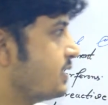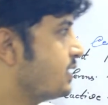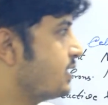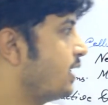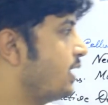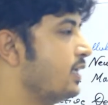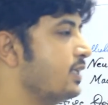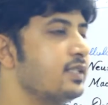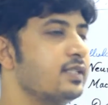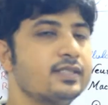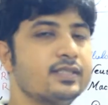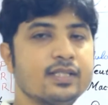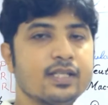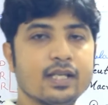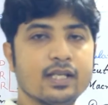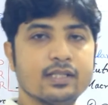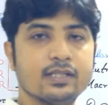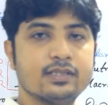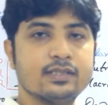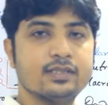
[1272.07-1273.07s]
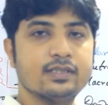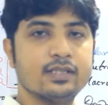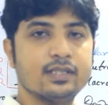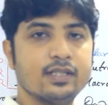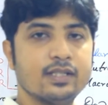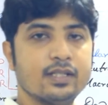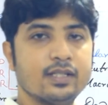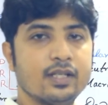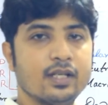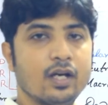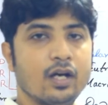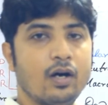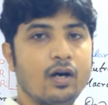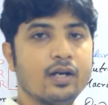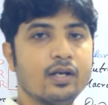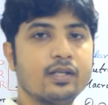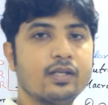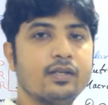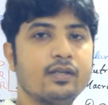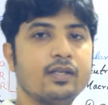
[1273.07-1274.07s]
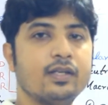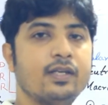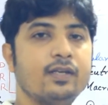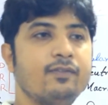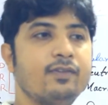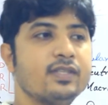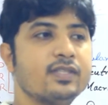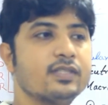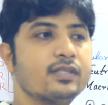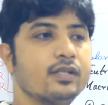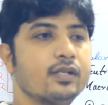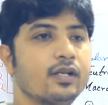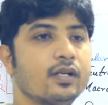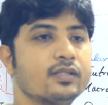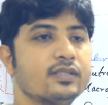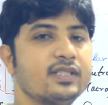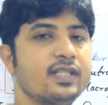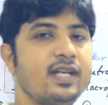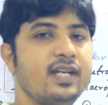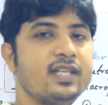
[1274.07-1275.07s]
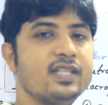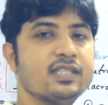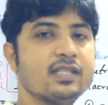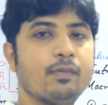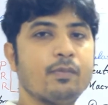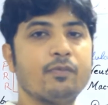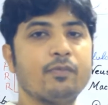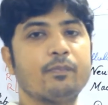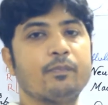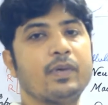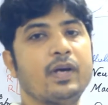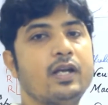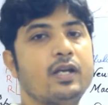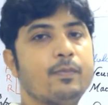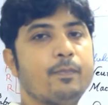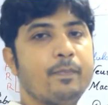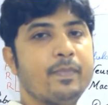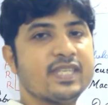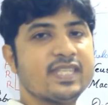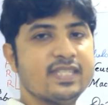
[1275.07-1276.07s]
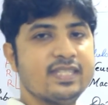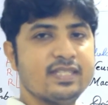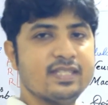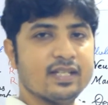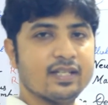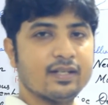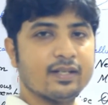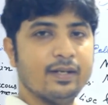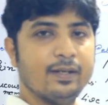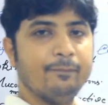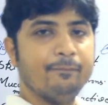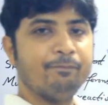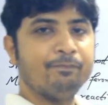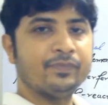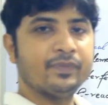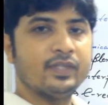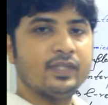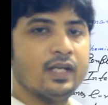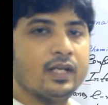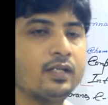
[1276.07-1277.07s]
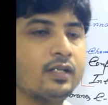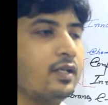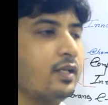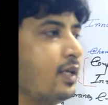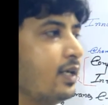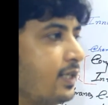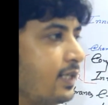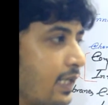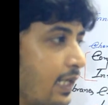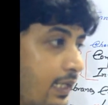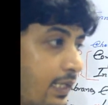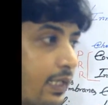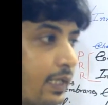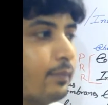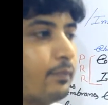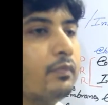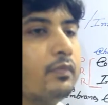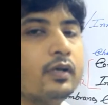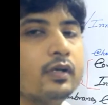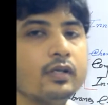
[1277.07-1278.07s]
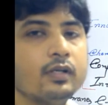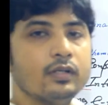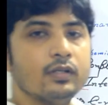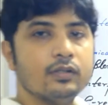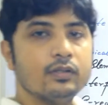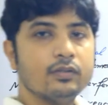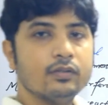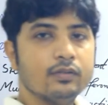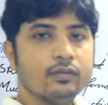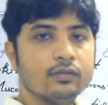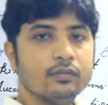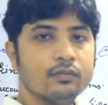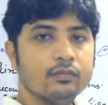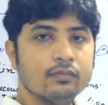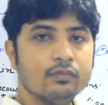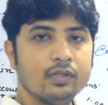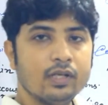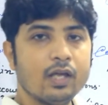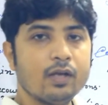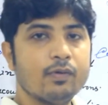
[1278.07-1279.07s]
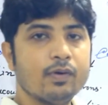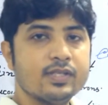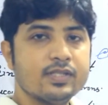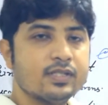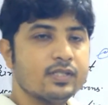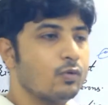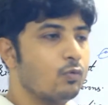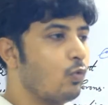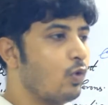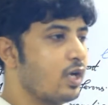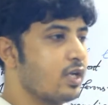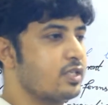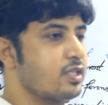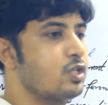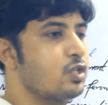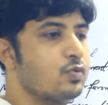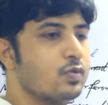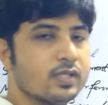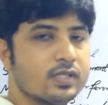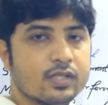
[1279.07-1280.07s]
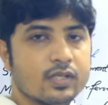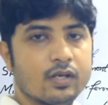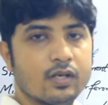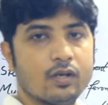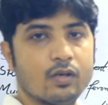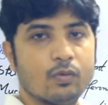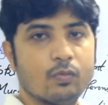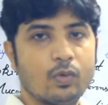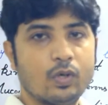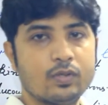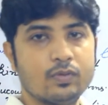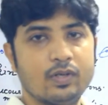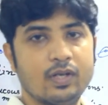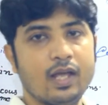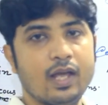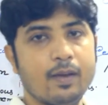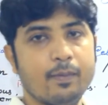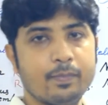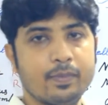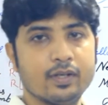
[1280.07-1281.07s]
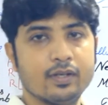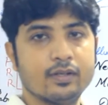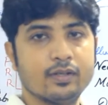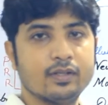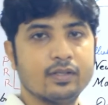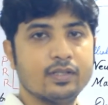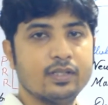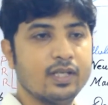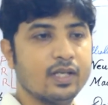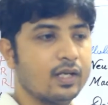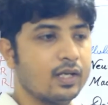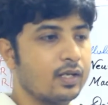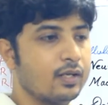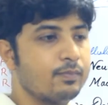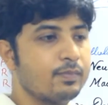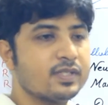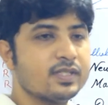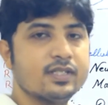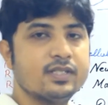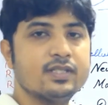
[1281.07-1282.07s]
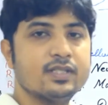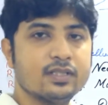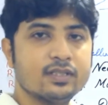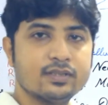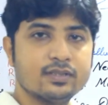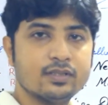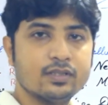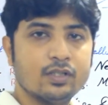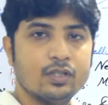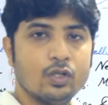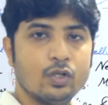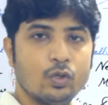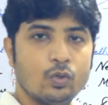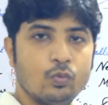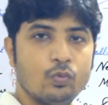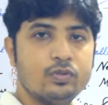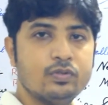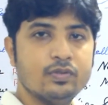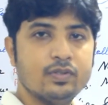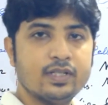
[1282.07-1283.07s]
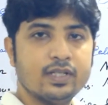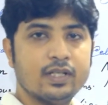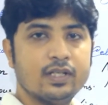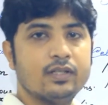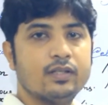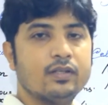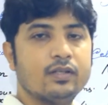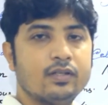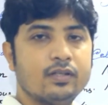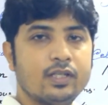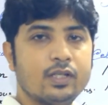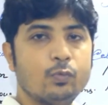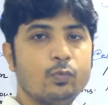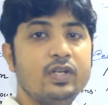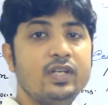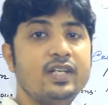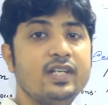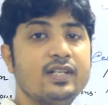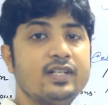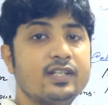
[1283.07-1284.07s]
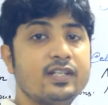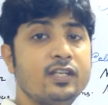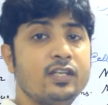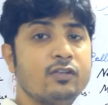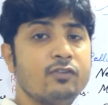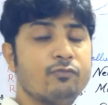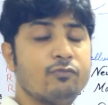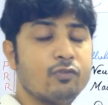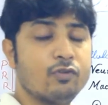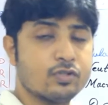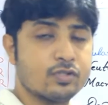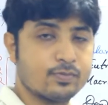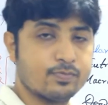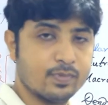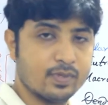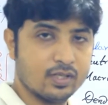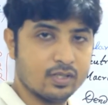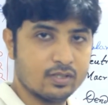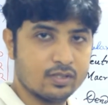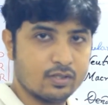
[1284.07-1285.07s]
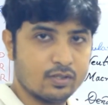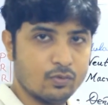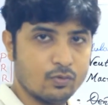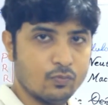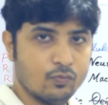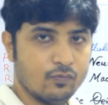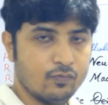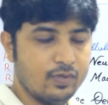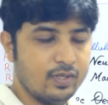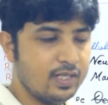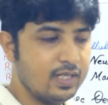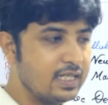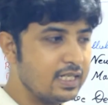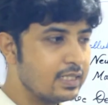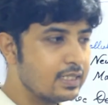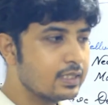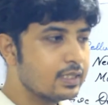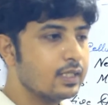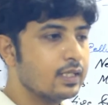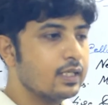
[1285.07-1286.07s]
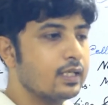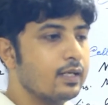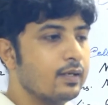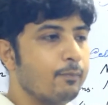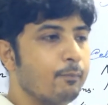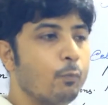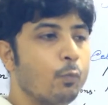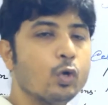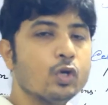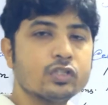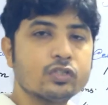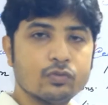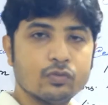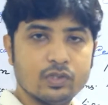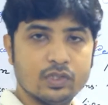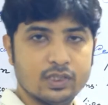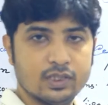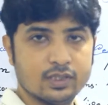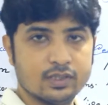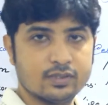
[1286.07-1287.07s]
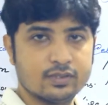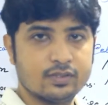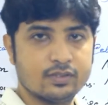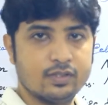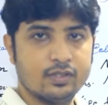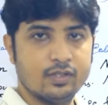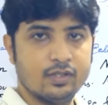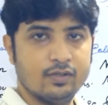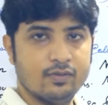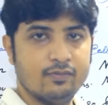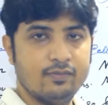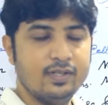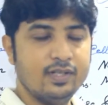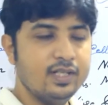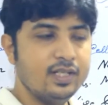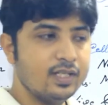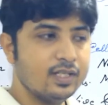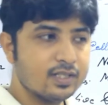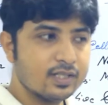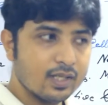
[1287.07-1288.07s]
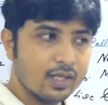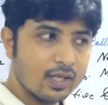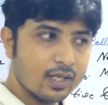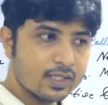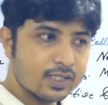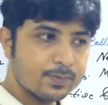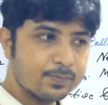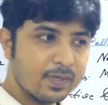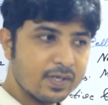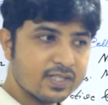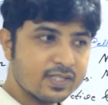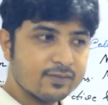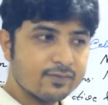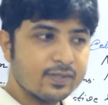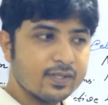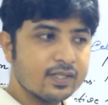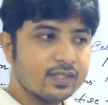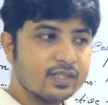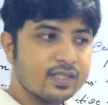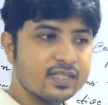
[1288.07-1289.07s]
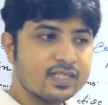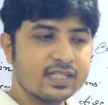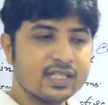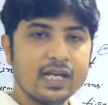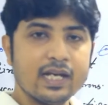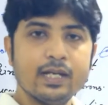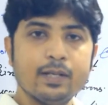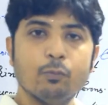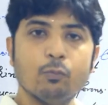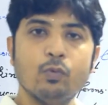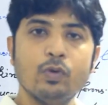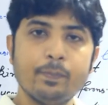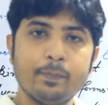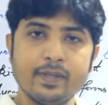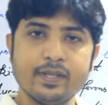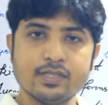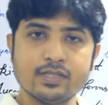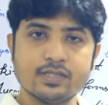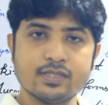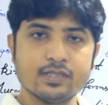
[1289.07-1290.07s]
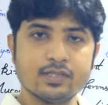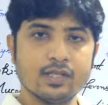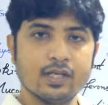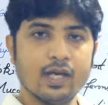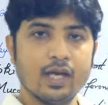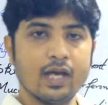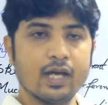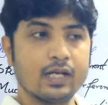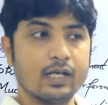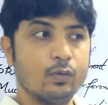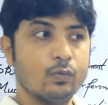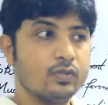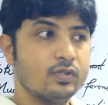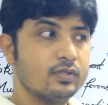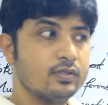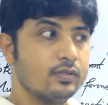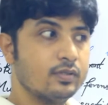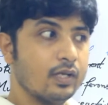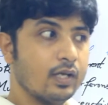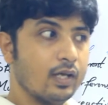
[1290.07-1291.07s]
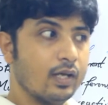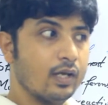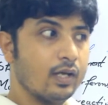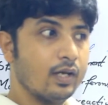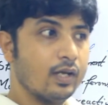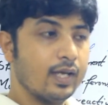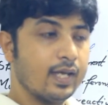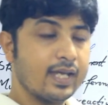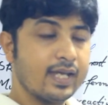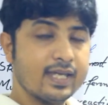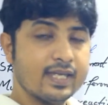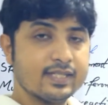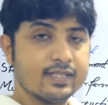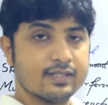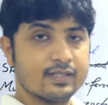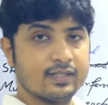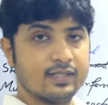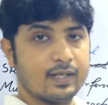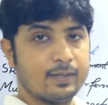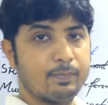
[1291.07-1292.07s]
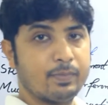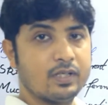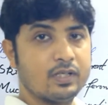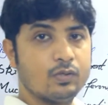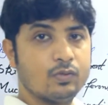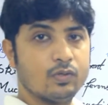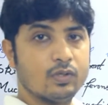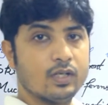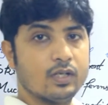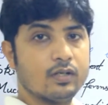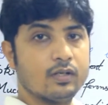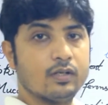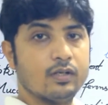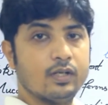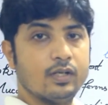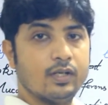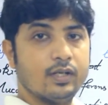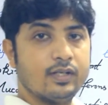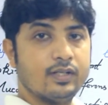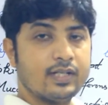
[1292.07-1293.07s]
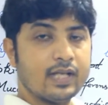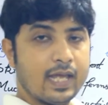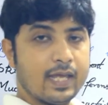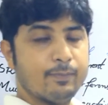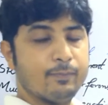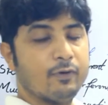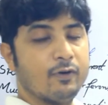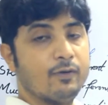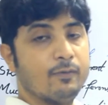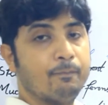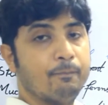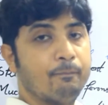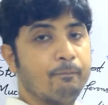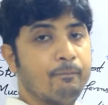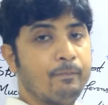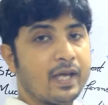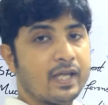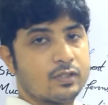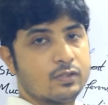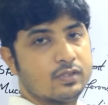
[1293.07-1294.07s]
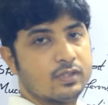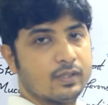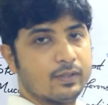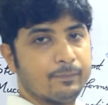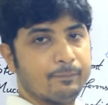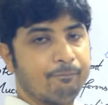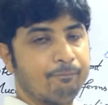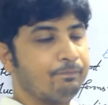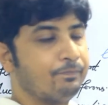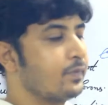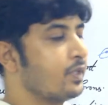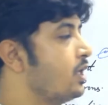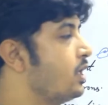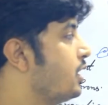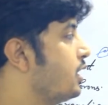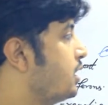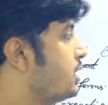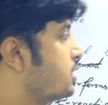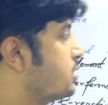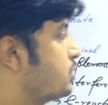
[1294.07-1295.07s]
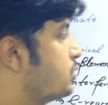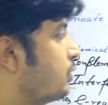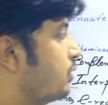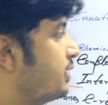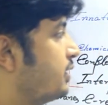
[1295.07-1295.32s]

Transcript: the other cells or giving sending some kind of messenger that tell them. Likewise, in a war situation, what will happen? There are messengers which will tell that we need reinforcement, we need more soldiers, we need specific this kind of weapons against that particular type of pathogen. So